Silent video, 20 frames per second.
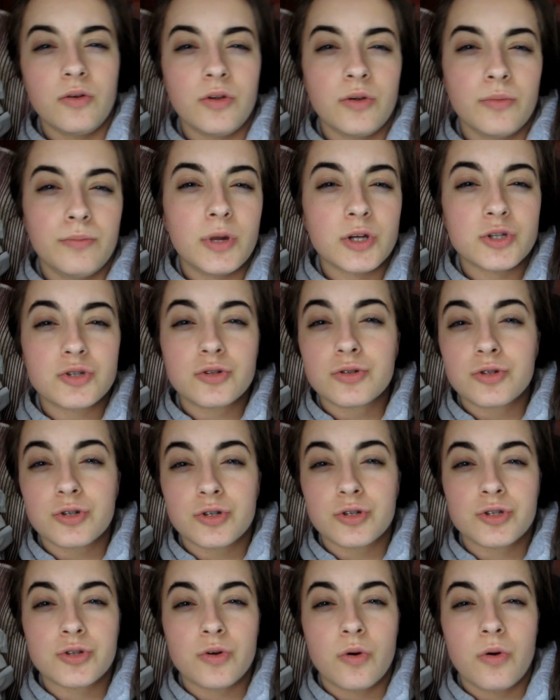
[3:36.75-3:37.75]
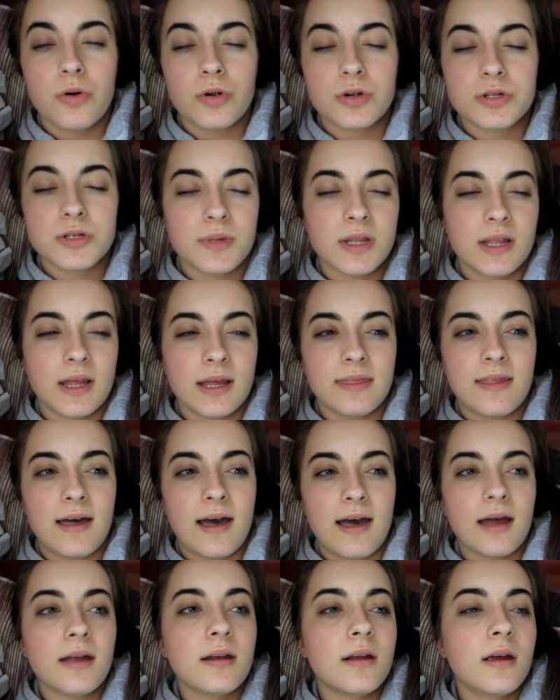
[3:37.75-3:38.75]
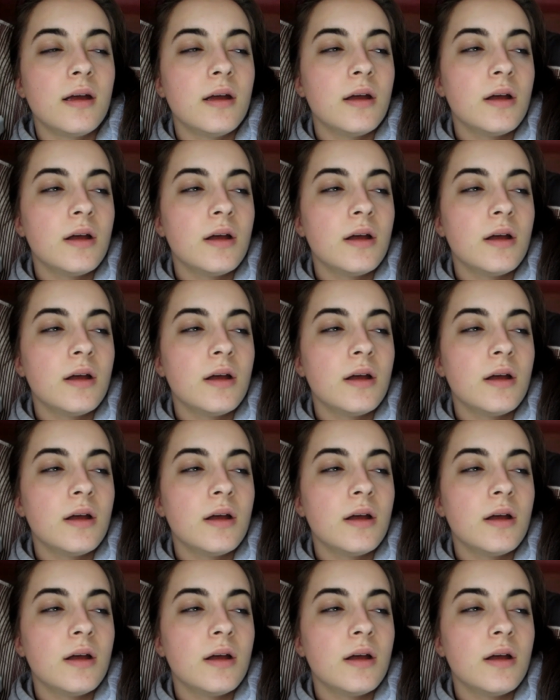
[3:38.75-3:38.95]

your muscles are sore or something like that.